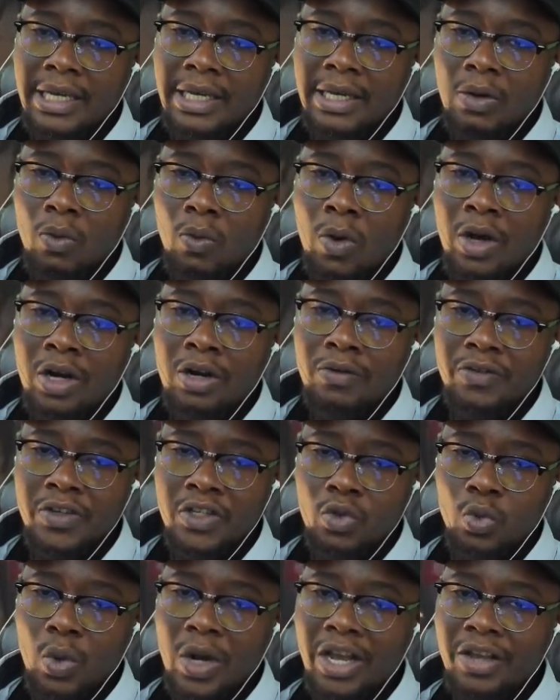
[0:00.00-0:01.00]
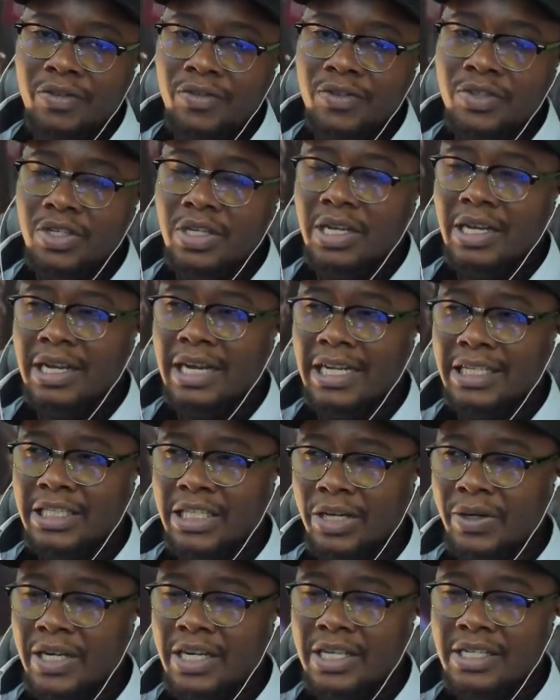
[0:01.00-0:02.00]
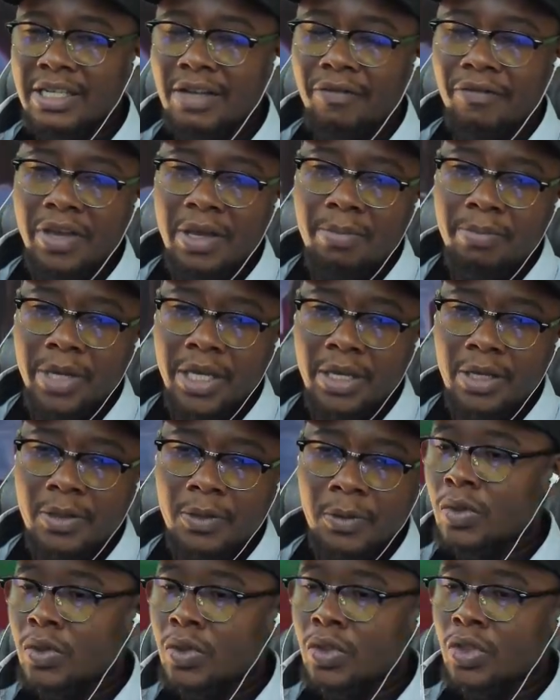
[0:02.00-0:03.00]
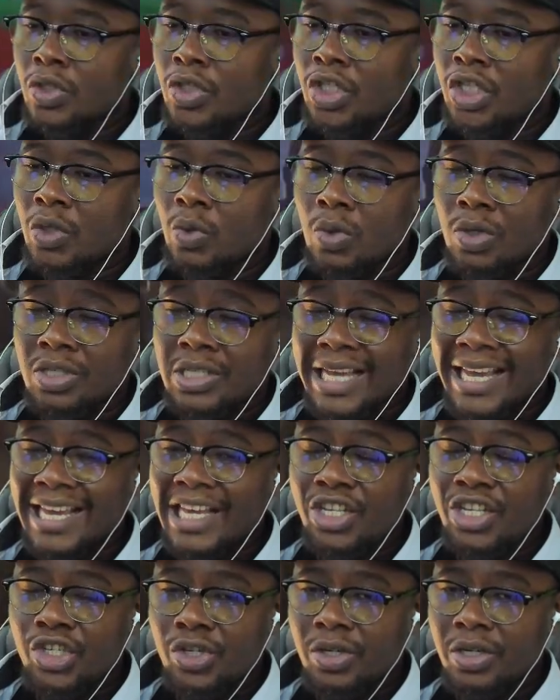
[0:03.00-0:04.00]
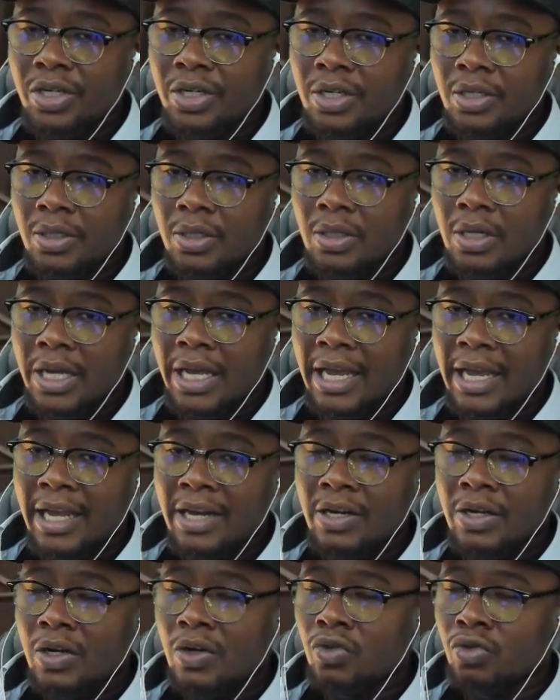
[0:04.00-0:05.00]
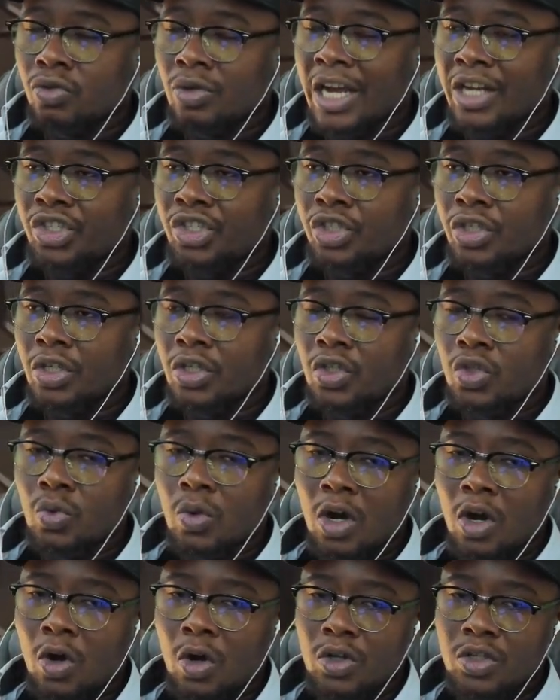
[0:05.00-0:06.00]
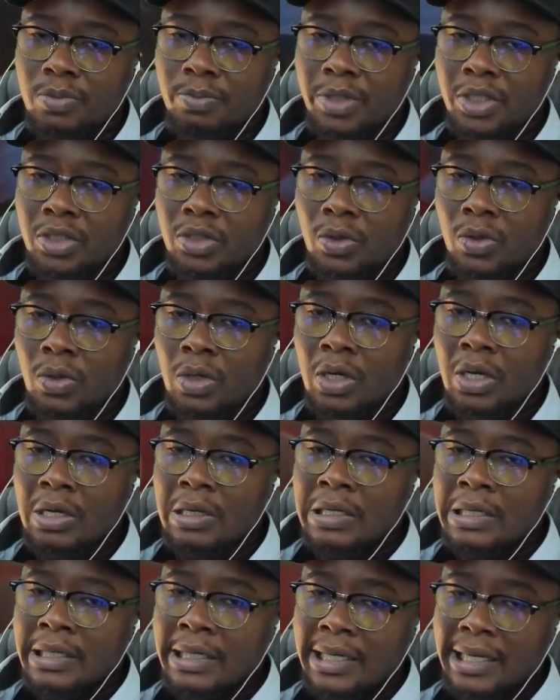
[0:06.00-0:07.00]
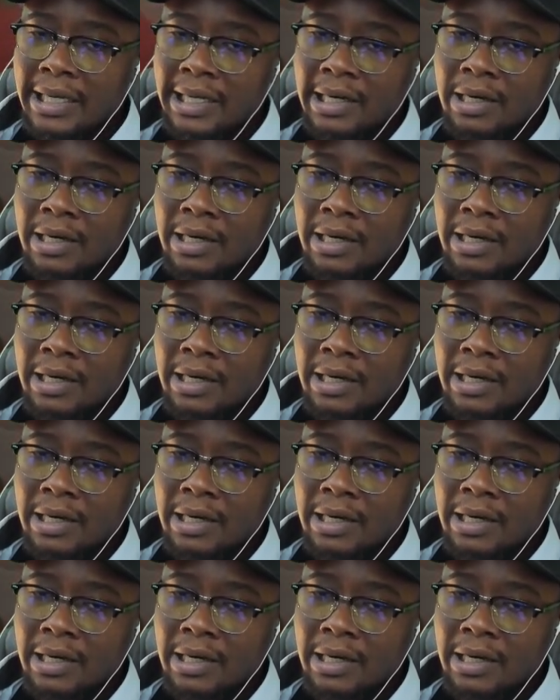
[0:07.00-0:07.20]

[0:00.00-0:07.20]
one of his wives, Catarina Savimbi. She was injured and rushed to a hospital in